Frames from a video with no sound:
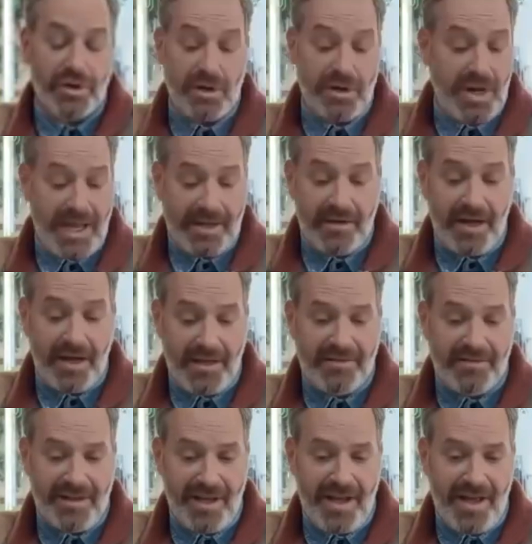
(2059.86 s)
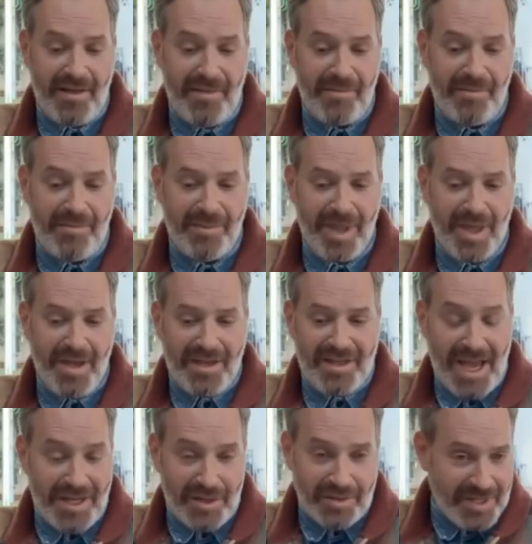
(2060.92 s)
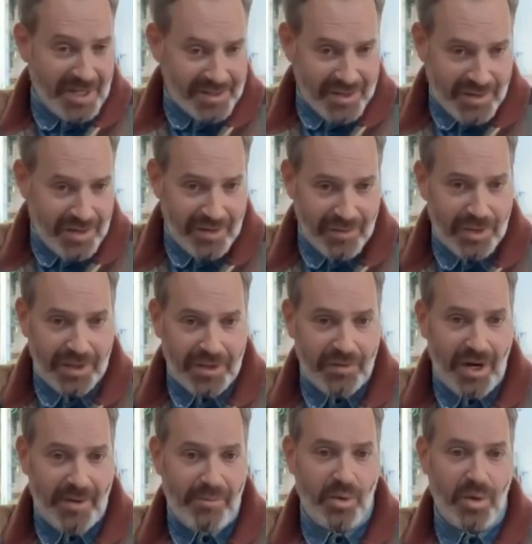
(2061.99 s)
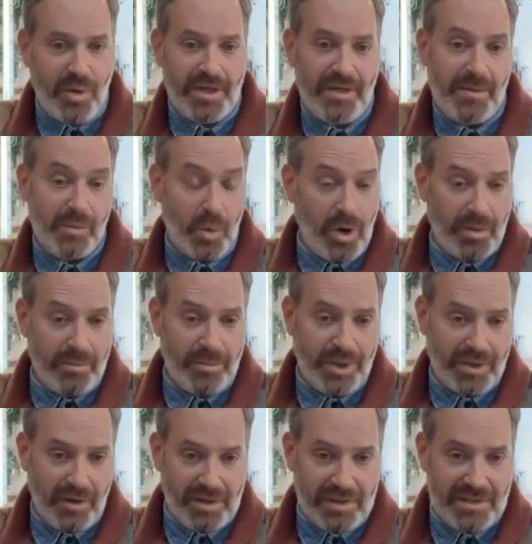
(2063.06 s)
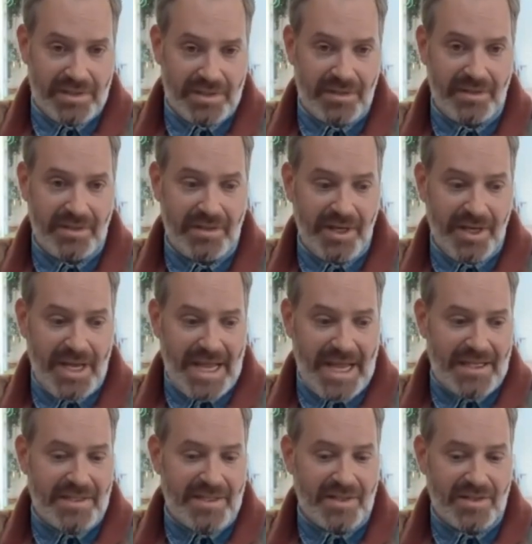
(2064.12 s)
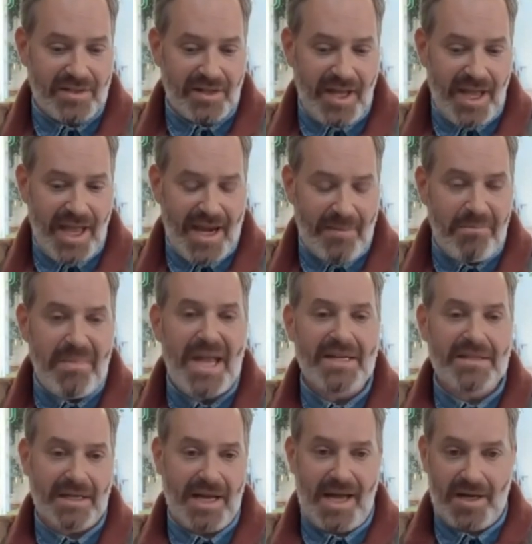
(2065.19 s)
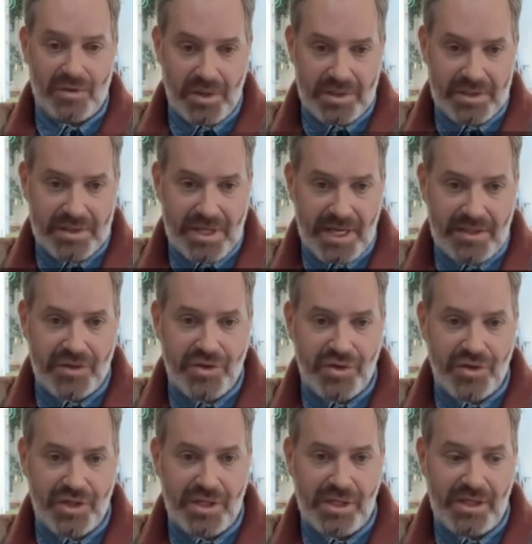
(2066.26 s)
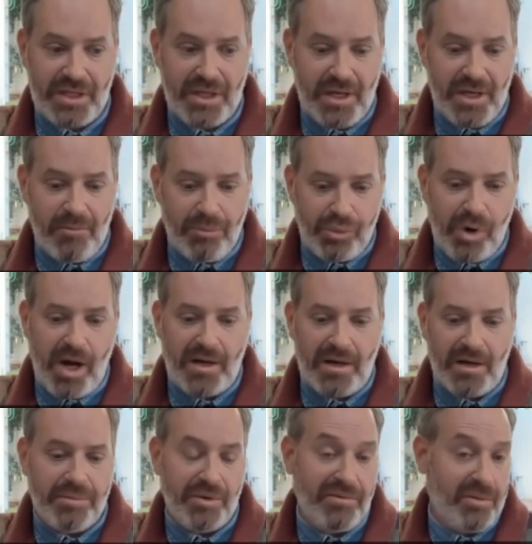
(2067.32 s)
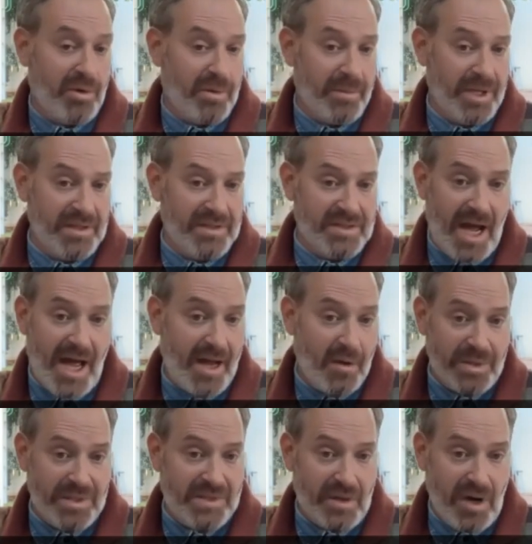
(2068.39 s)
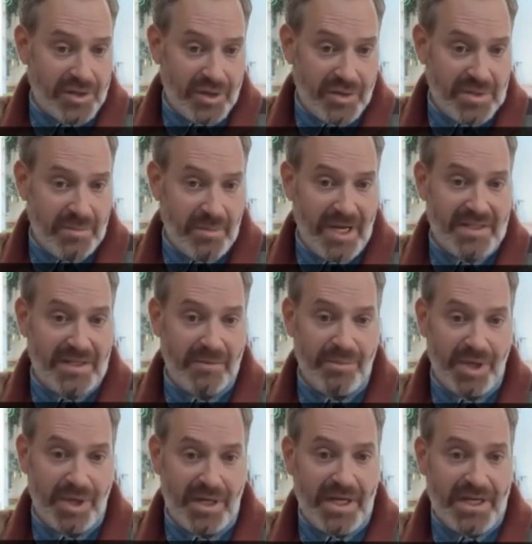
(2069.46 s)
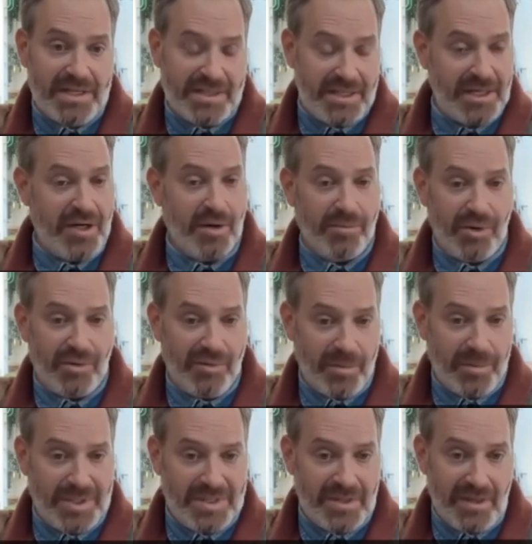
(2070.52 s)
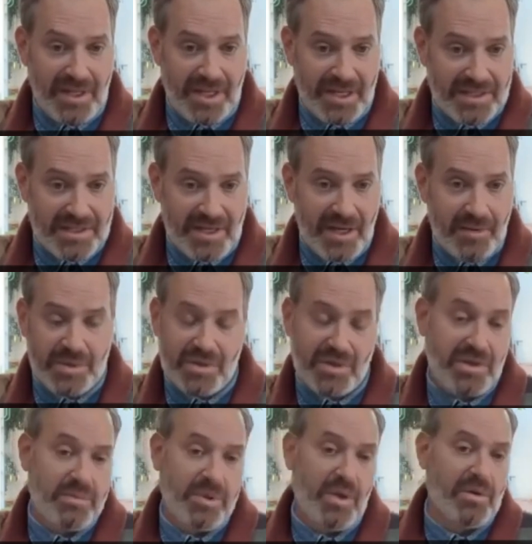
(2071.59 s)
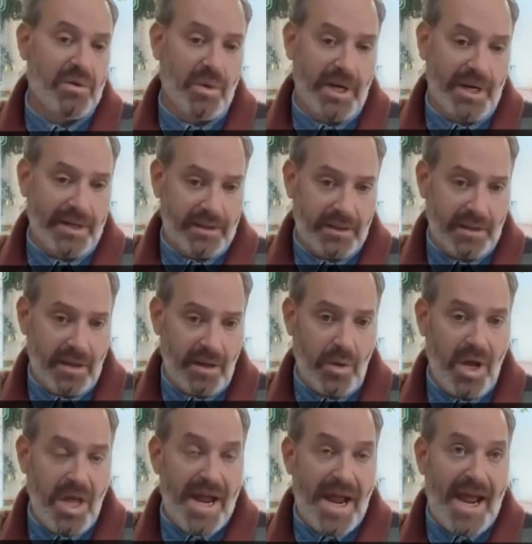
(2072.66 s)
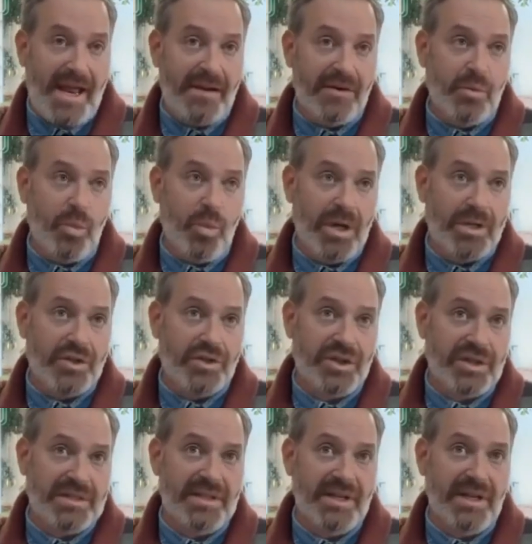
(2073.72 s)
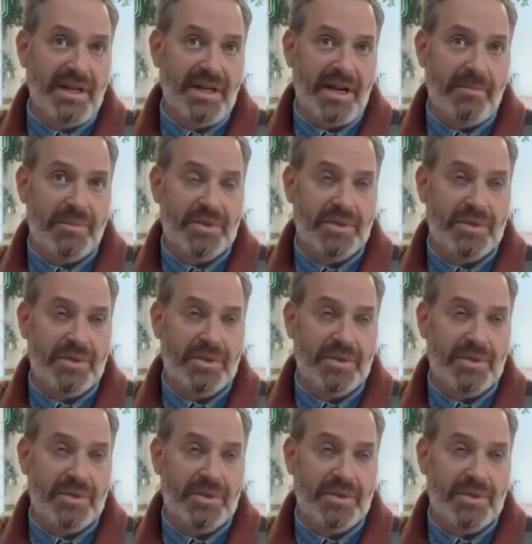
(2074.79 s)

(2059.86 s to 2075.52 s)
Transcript: And you touched on a really great point. Number one, Brie Larson is an amazing actress, and she brought a performance. I always thought she was amazing, but seeing her performance in this, I was just blown away, you know. And what she did in episode